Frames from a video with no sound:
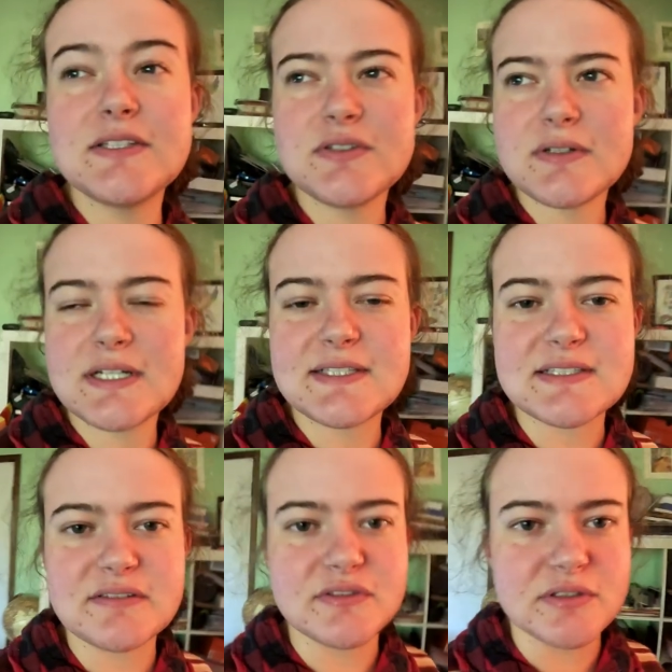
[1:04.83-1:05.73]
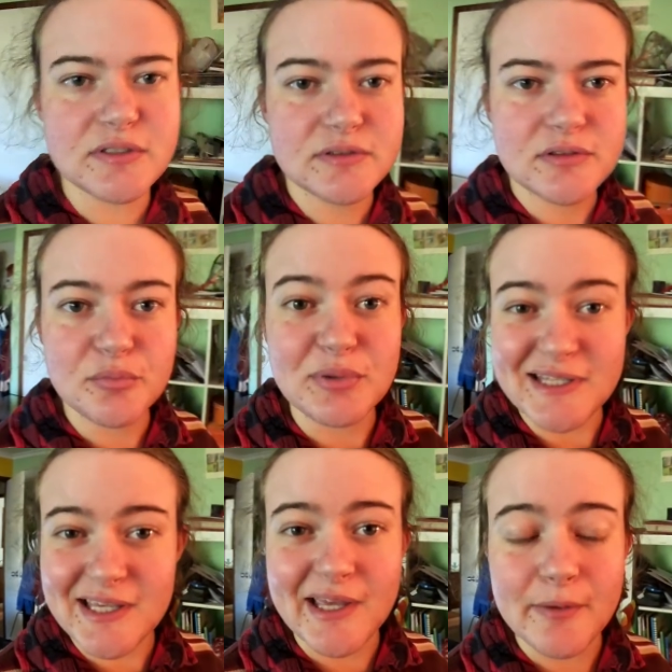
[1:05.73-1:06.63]
it's already 7
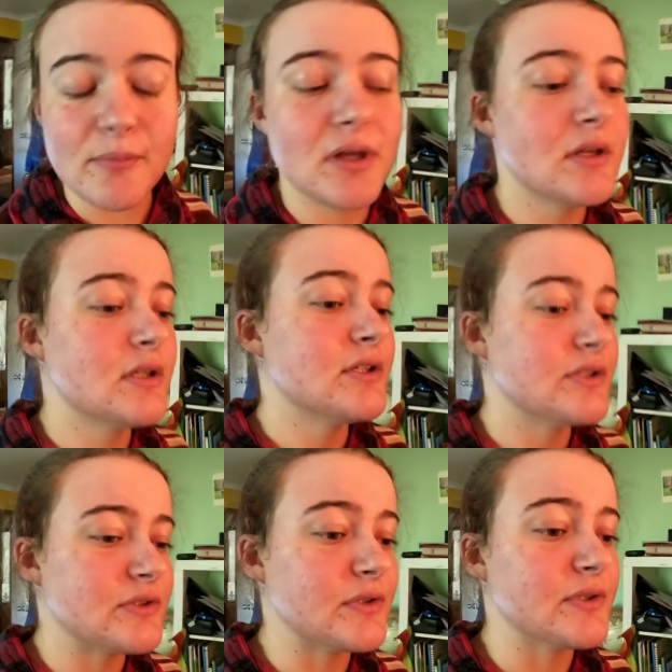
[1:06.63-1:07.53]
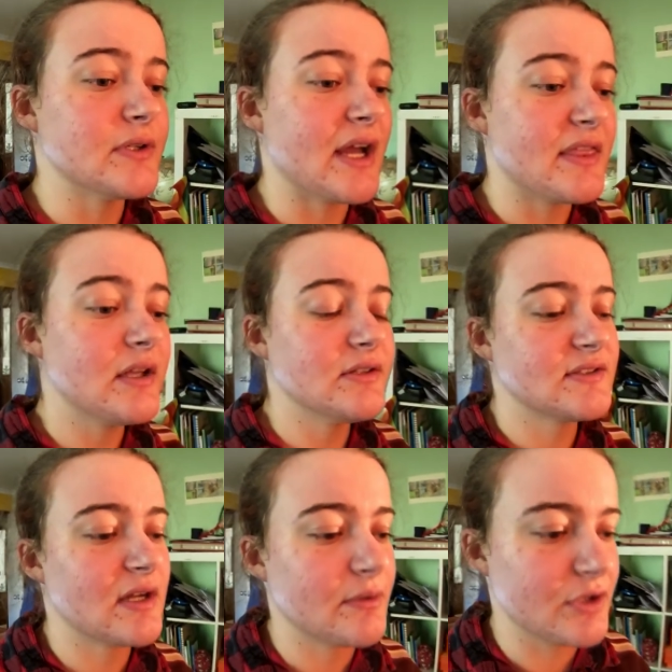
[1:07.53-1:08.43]
p.m. So I think
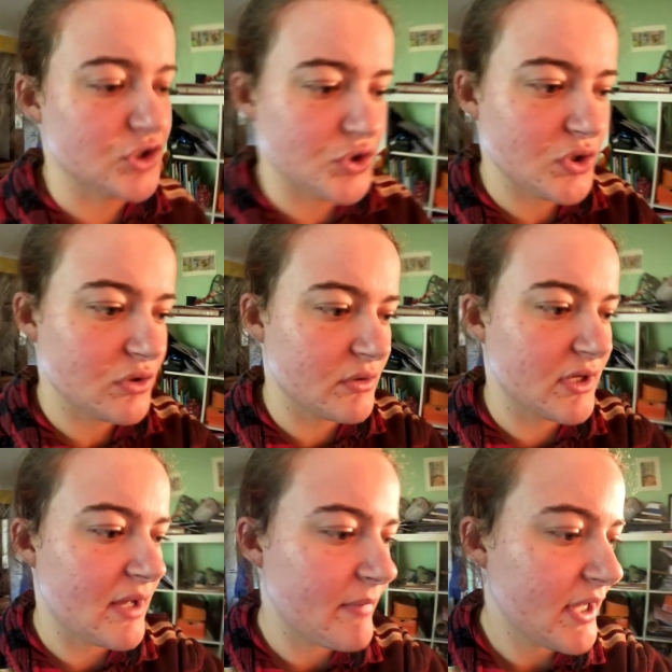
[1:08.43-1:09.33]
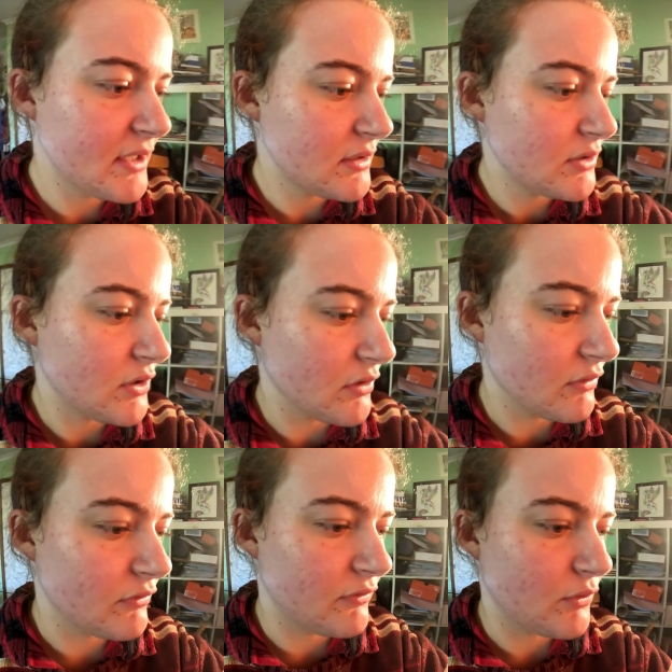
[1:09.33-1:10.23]
I'll start with a short one. I might
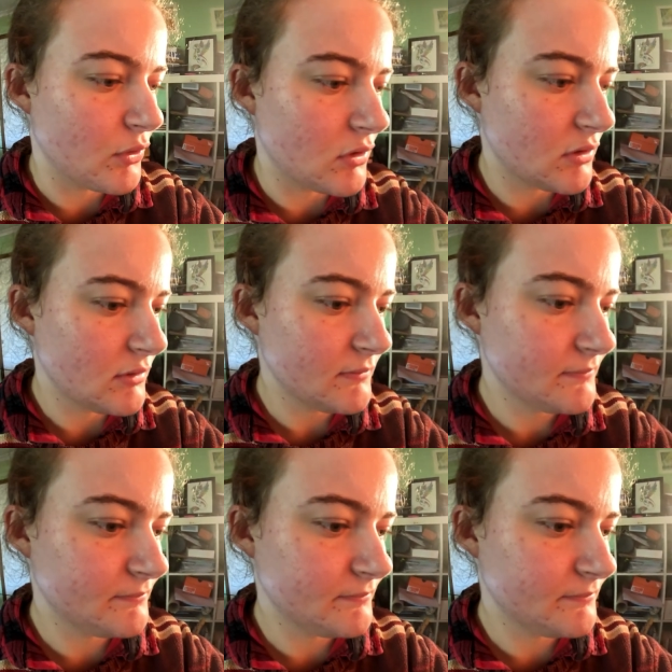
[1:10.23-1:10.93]
go for